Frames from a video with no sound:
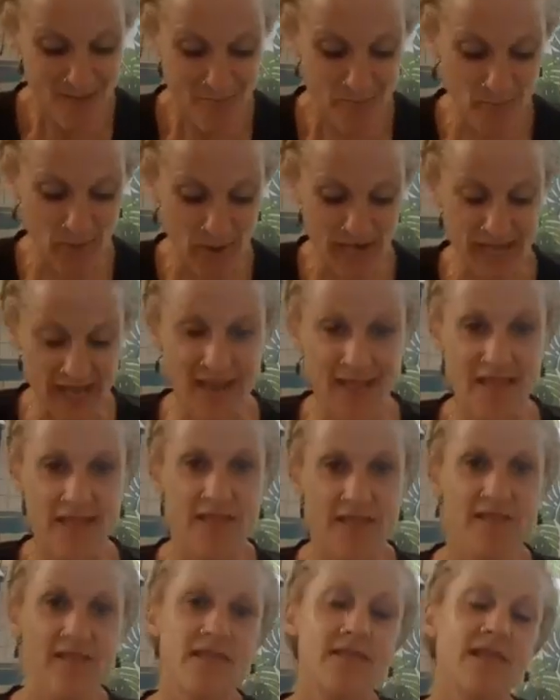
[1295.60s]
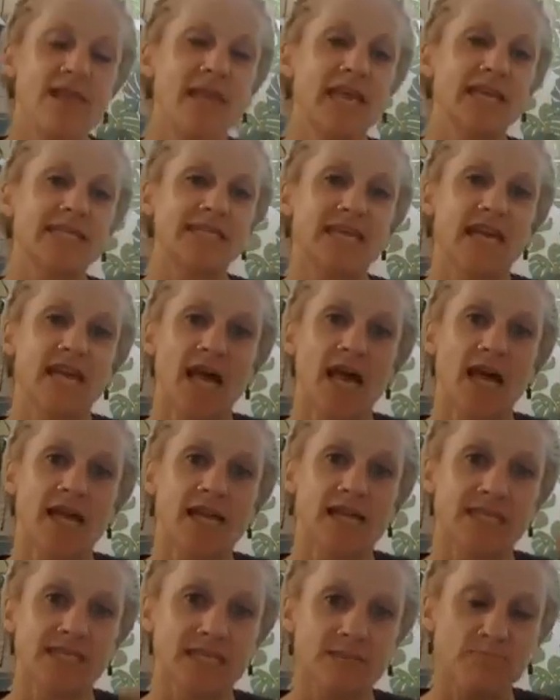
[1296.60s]
But it's an
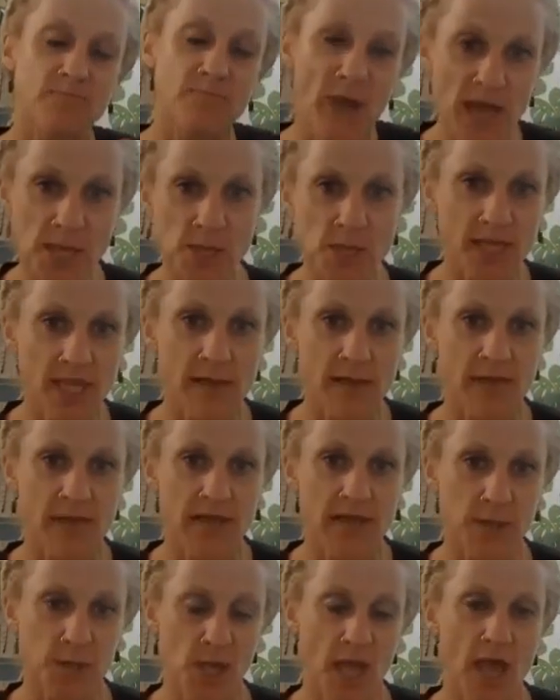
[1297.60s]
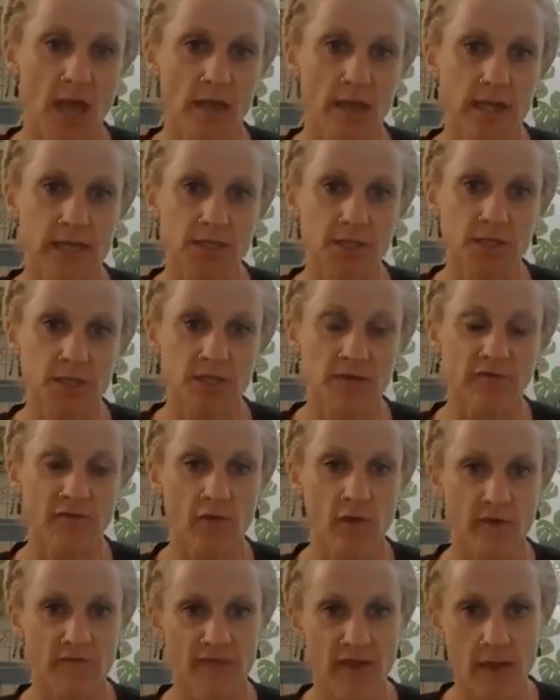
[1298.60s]
especially big challenge
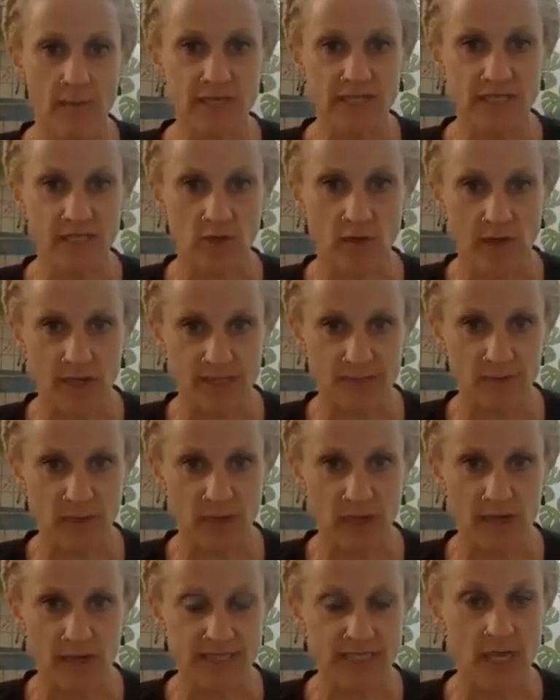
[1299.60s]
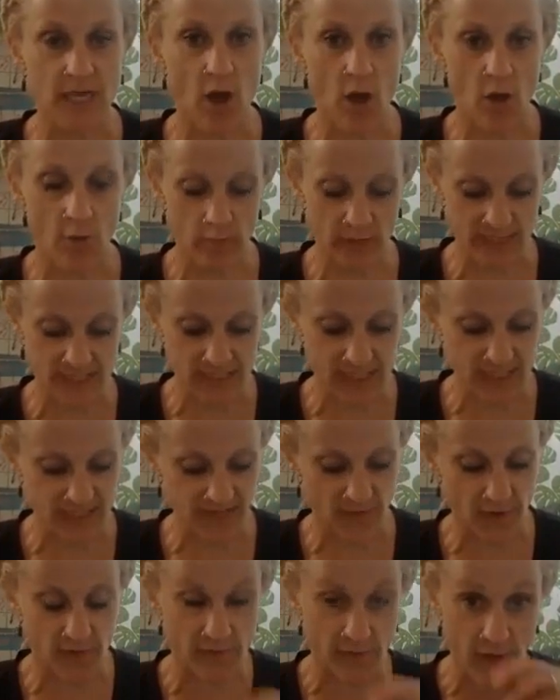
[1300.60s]
for families who are experiencing homelessness
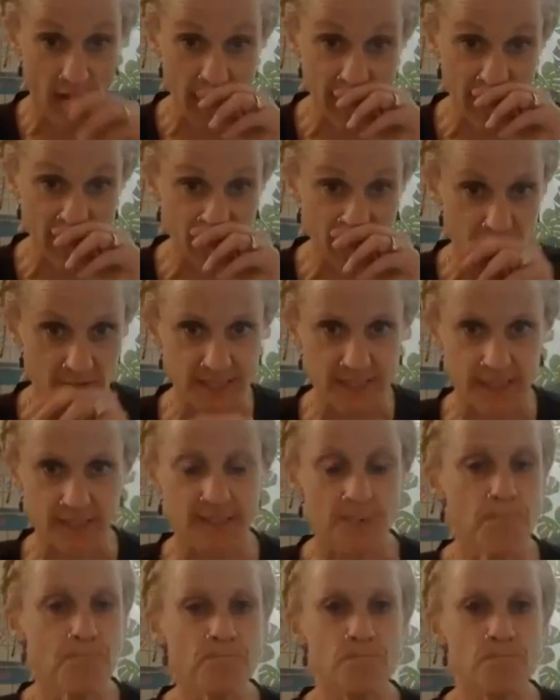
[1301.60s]
for a variety of reasons.